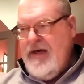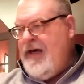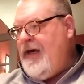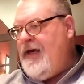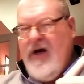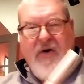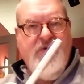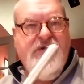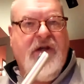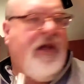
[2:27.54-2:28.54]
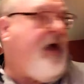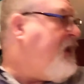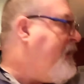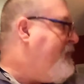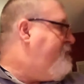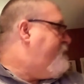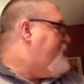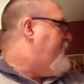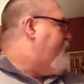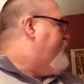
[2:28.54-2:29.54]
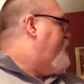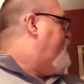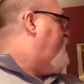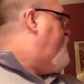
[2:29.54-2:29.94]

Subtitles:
It owes a lot, I think,